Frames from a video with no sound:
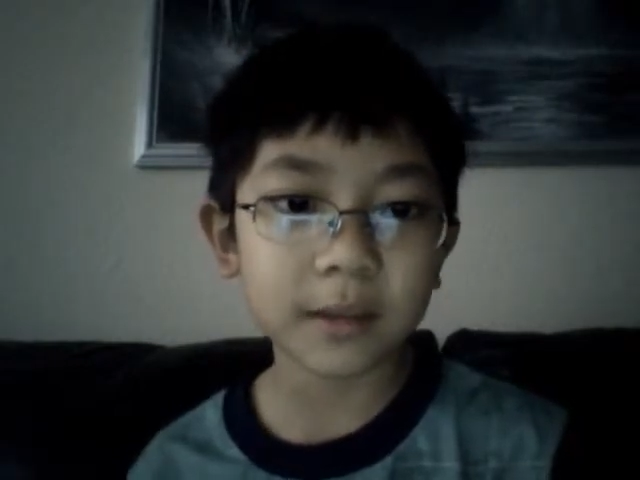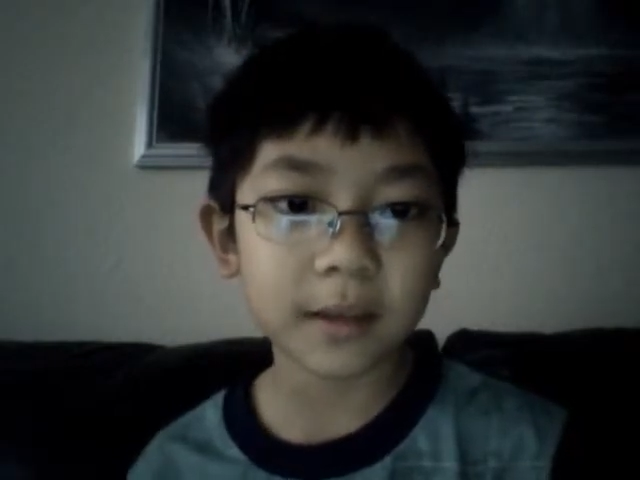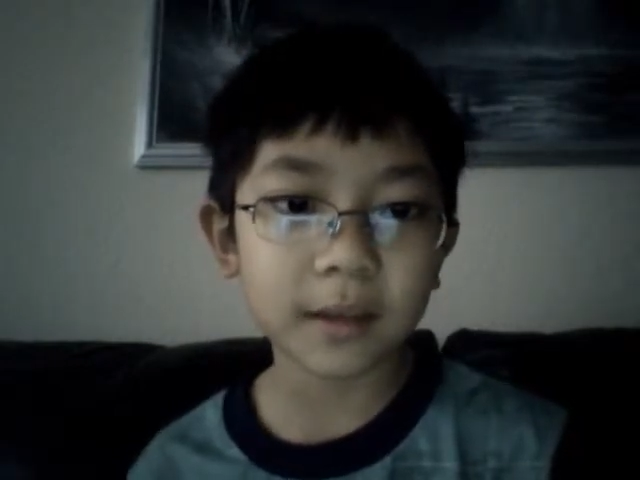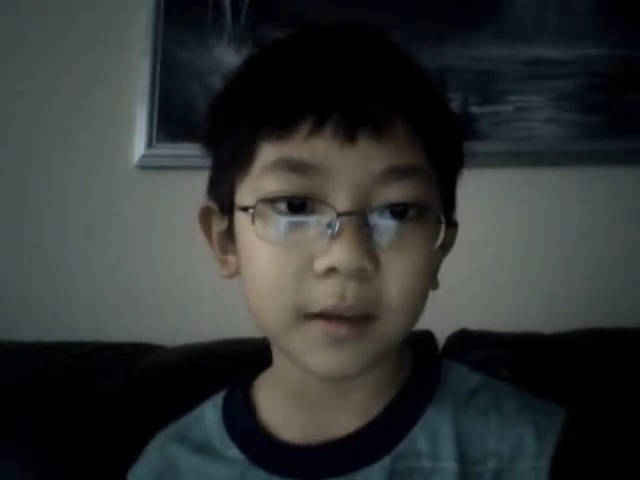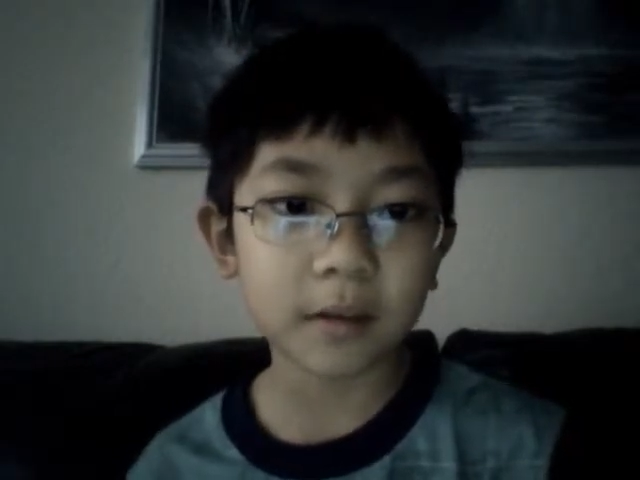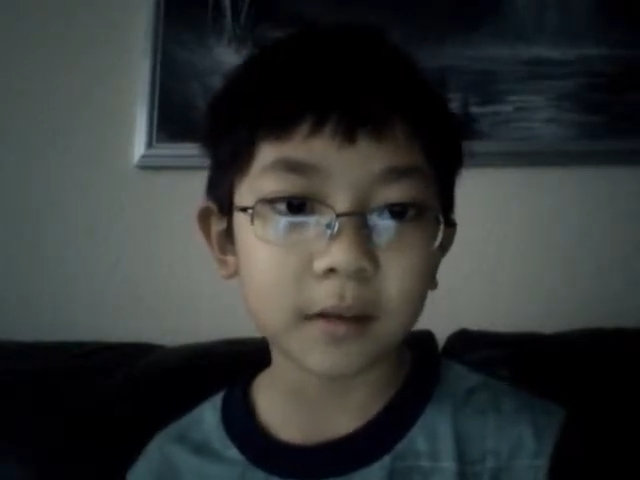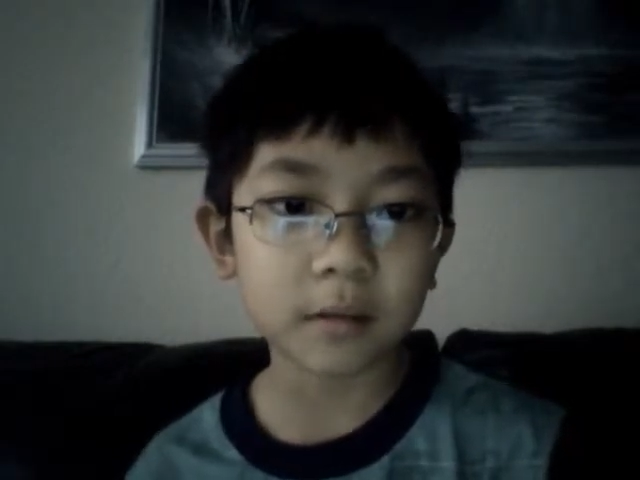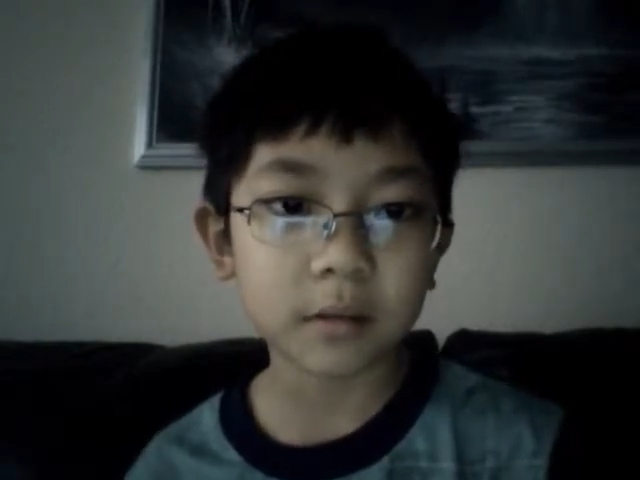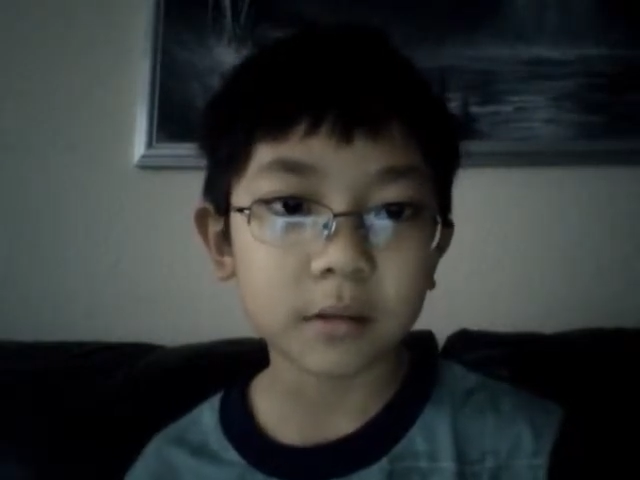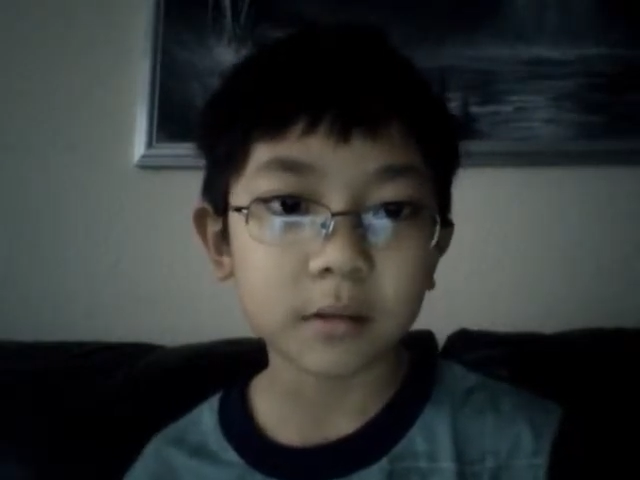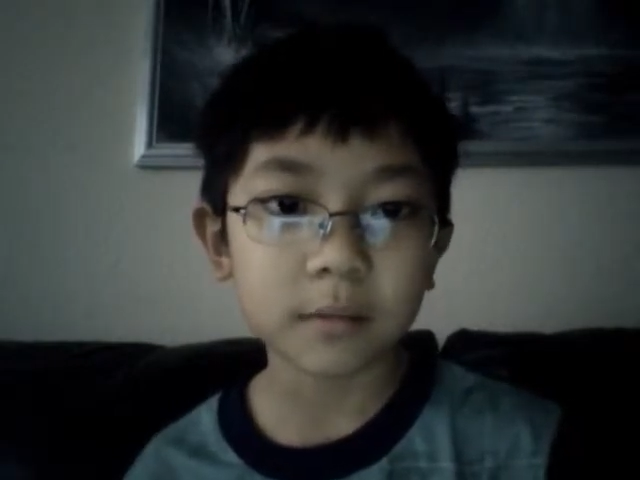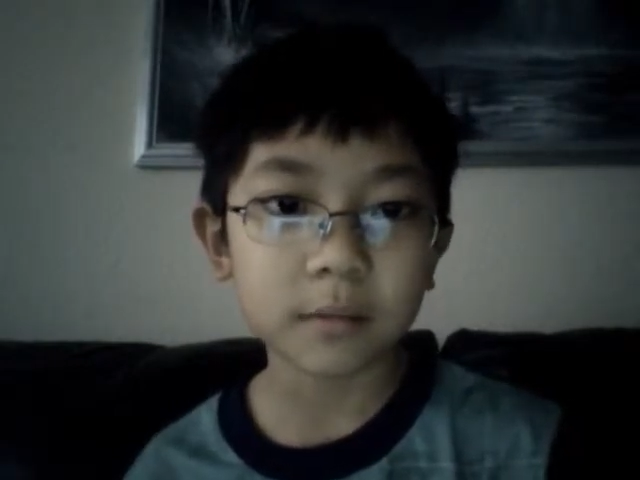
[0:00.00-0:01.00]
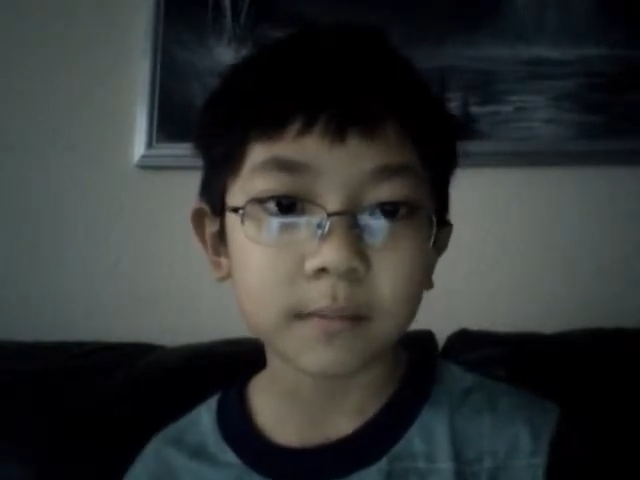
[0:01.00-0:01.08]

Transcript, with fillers: things.